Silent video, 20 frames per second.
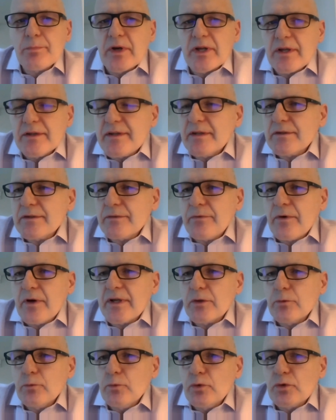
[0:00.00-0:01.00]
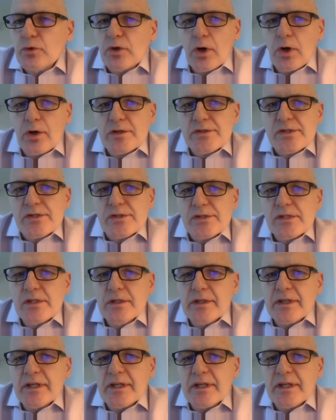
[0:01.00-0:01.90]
by identifying root causes.